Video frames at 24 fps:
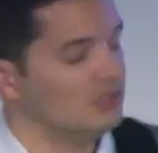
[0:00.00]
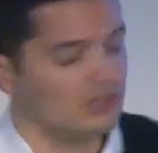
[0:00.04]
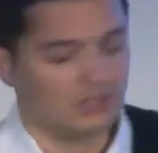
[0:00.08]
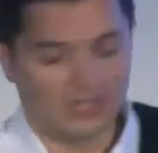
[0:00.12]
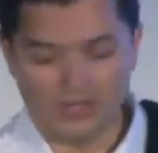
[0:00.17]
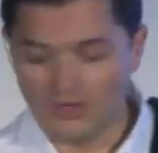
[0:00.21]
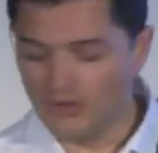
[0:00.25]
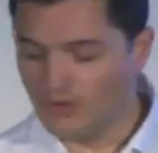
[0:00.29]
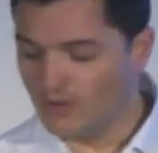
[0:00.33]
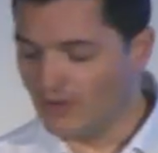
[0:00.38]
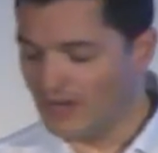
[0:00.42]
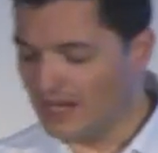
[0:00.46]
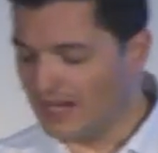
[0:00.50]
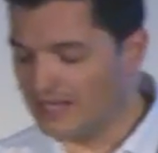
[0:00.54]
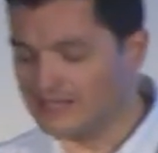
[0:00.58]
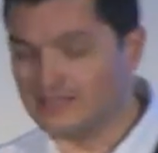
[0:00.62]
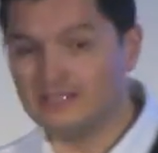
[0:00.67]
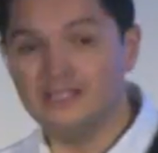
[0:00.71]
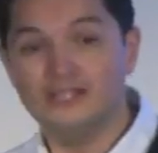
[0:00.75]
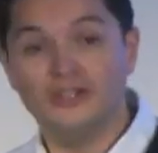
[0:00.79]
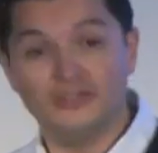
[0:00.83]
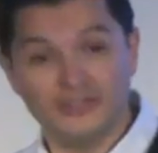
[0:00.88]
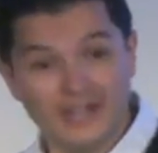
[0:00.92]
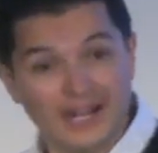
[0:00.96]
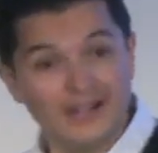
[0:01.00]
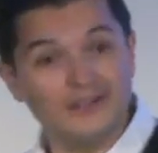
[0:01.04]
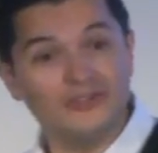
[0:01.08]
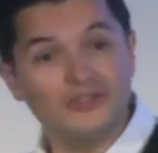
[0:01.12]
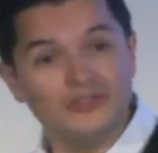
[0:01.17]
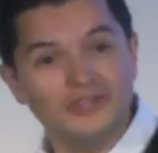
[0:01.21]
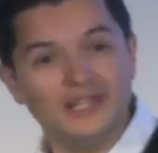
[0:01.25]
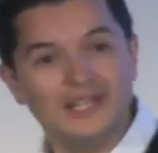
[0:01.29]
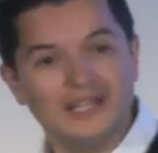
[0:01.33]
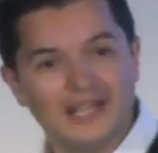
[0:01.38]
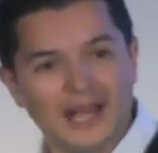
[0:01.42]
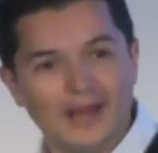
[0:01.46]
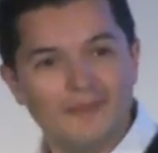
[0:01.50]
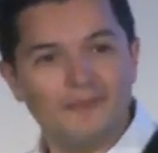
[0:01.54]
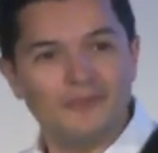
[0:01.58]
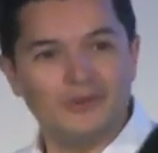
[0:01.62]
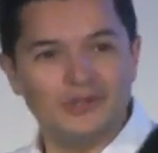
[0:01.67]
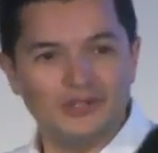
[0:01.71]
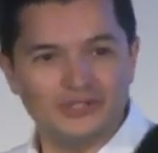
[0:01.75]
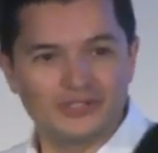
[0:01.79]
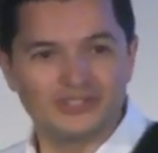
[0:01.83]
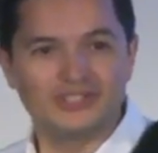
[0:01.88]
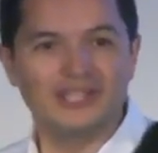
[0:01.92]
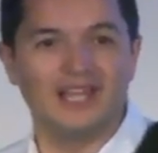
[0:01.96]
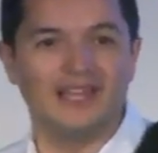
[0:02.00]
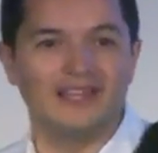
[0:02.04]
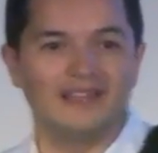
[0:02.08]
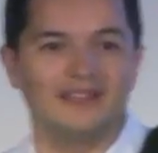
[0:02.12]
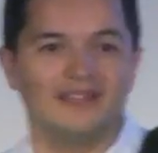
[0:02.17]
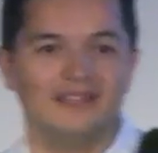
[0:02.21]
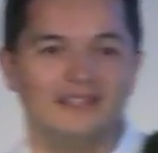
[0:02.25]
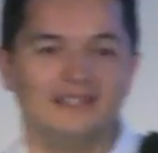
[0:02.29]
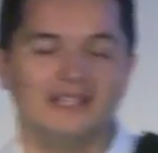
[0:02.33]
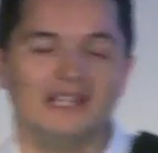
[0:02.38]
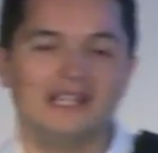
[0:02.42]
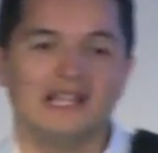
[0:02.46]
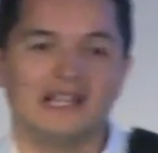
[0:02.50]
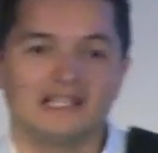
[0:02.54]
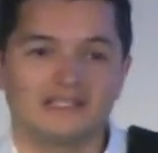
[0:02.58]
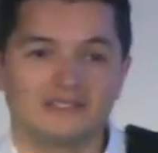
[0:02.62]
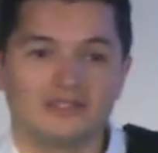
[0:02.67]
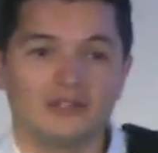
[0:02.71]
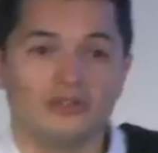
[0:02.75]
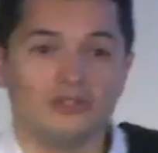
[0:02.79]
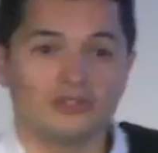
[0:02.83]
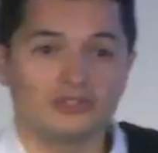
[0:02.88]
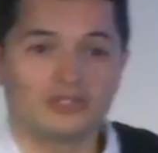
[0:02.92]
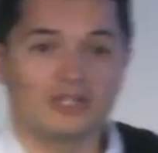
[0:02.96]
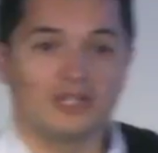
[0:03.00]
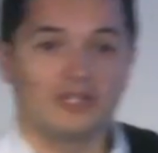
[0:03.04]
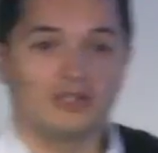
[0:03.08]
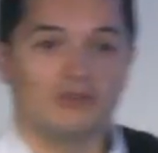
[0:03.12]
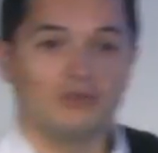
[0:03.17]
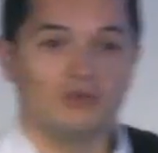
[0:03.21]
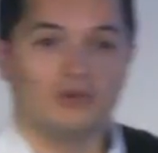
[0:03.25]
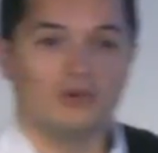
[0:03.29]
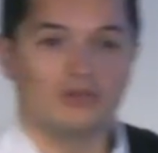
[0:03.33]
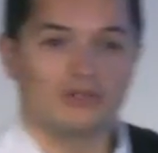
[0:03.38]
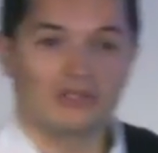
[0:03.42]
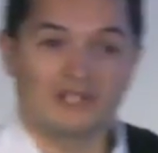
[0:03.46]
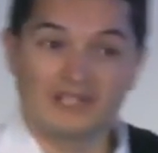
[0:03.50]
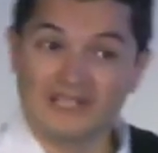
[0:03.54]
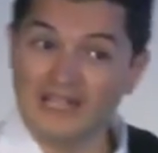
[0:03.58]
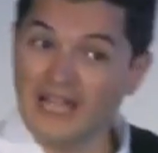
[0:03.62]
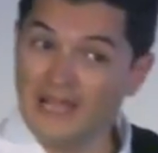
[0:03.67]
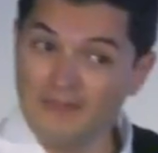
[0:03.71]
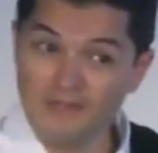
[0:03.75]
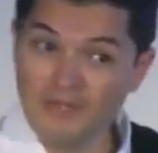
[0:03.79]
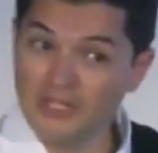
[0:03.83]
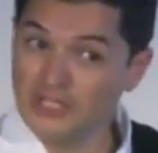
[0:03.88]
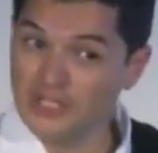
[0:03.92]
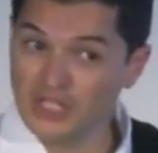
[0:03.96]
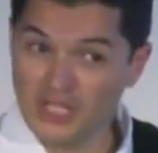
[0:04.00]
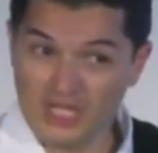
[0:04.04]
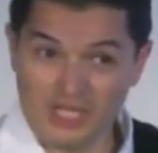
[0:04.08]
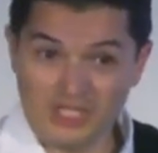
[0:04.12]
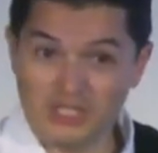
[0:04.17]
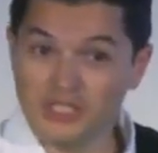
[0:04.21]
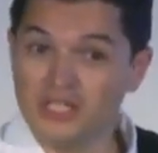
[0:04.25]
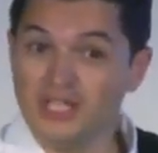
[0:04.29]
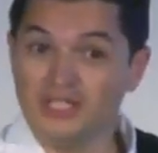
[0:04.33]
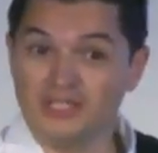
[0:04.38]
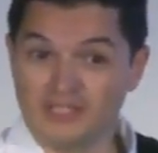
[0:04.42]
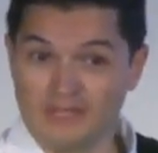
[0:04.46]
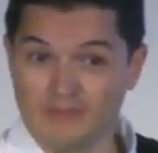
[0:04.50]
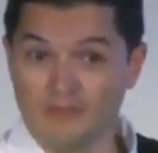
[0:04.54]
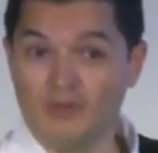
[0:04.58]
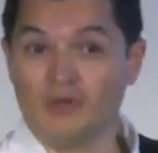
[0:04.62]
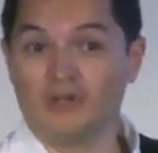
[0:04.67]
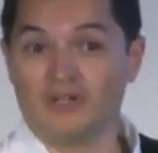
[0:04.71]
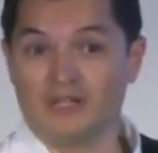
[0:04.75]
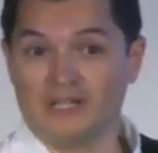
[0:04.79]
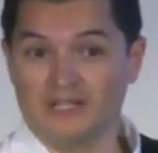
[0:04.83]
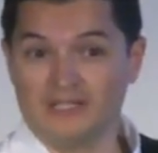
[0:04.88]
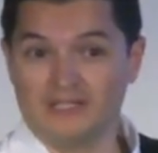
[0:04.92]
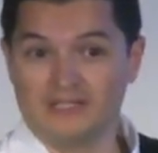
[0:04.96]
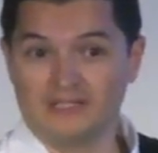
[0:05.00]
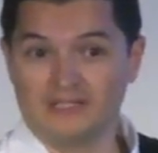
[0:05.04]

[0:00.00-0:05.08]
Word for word: So, as Leonardo DiCaprio said in the last Oscar award, climate change is among